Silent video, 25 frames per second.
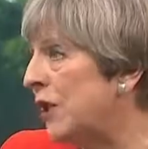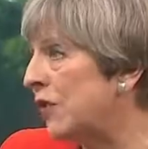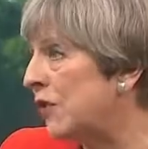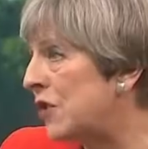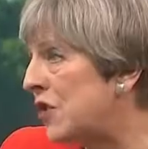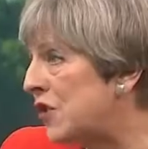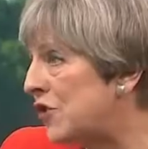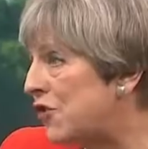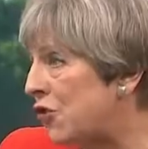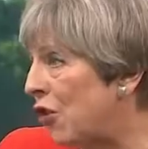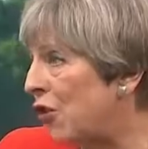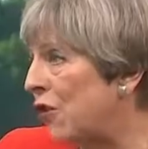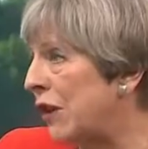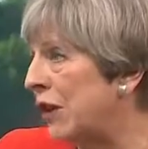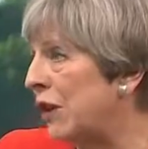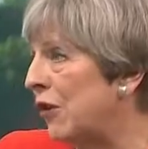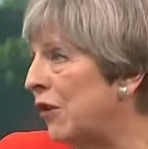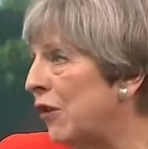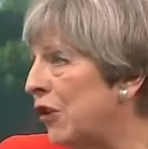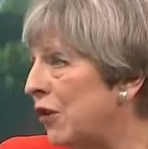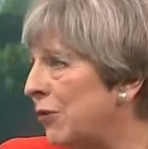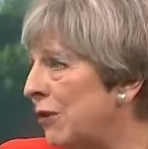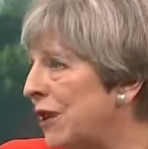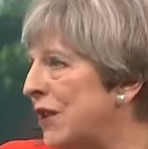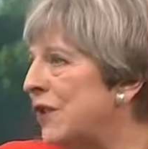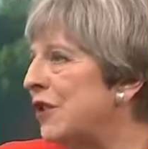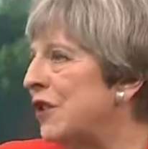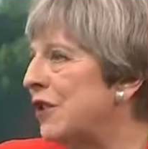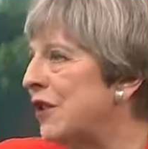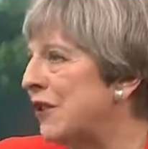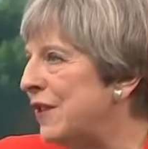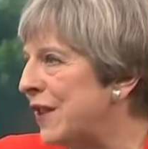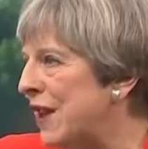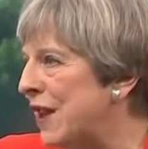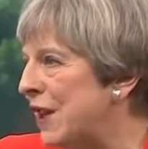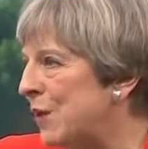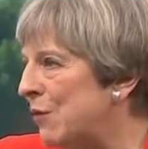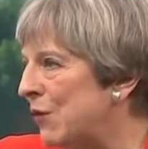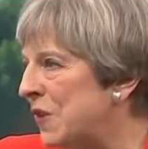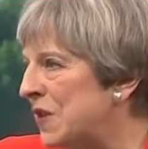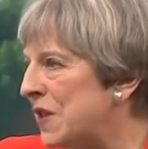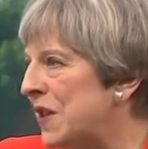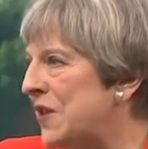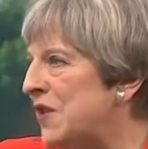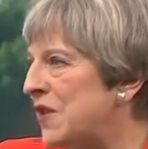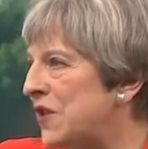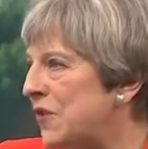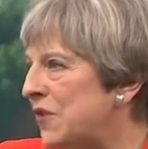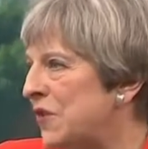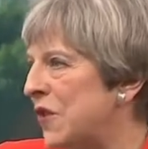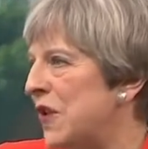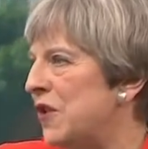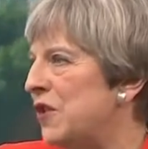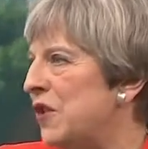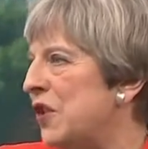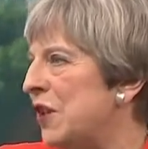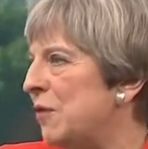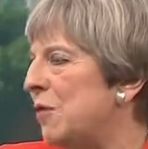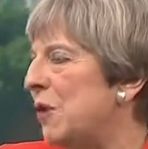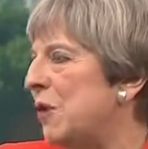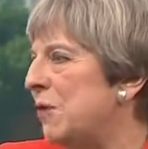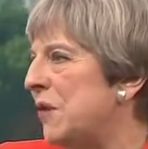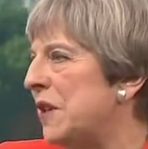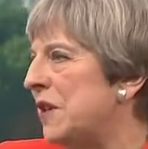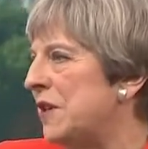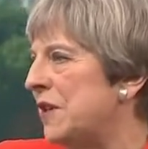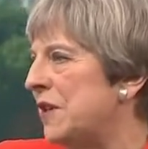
the strong economy that enables us to fund our public